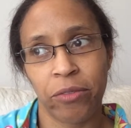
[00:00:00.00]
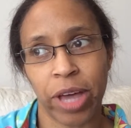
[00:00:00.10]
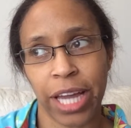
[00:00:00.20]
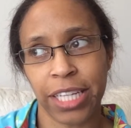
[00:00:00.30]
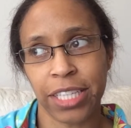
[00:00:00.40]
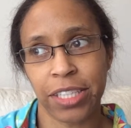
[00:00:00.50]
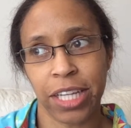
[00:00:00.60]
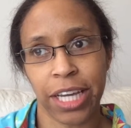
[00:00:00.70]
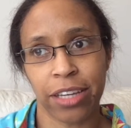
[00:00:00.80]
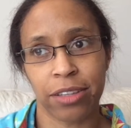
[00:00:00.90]
I didn't
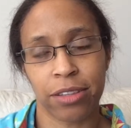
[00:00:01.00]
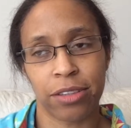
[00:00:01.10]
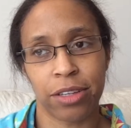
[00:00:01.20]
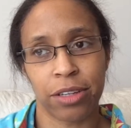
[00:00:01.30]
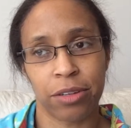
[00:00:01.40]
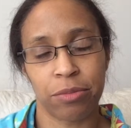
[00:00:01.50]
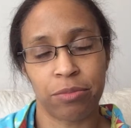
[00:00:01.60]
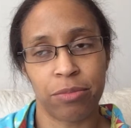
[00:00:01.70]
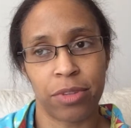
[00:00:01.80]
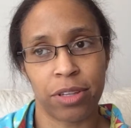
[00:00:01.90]
like the
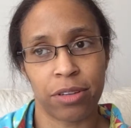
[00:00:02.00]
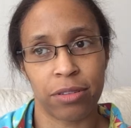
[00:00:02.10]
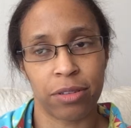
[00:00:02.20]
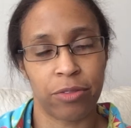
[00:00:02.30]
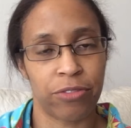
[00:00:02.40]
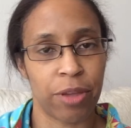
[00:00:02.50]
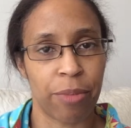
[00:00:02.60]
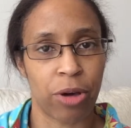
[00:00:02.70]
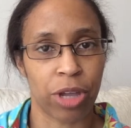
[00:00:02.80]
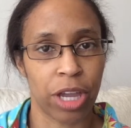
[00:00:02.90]

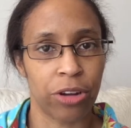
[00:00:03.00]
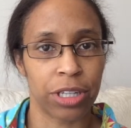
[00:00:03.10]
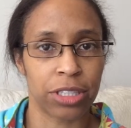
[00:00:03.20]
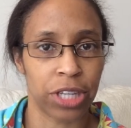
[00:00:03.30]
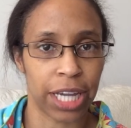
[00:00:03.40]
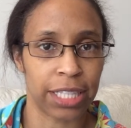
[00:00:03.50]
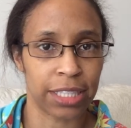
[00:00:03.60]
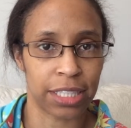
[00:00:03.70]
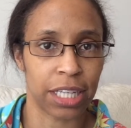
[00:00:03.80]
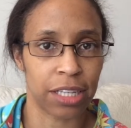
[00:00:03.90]
female character,
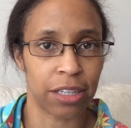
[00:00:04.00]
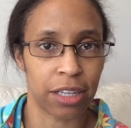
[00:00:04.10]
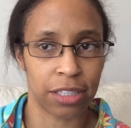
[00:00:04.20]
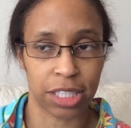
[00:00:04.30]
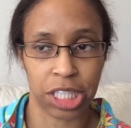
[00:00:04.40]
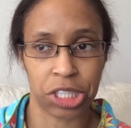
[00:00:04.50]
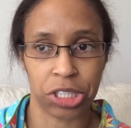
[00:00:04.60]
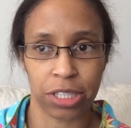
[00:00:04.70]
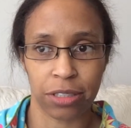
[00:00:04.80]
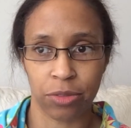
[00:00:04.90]

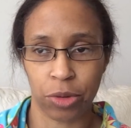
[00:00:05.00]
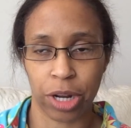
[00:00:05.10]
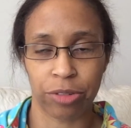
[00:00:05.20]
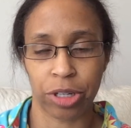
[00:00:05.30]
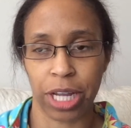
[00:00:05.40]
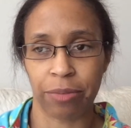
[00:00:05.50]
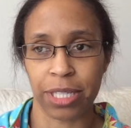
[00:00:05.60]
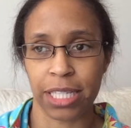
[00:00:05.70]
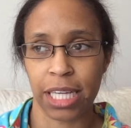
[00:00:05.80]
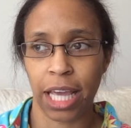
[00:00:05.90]
Anastasia, whatever her name is.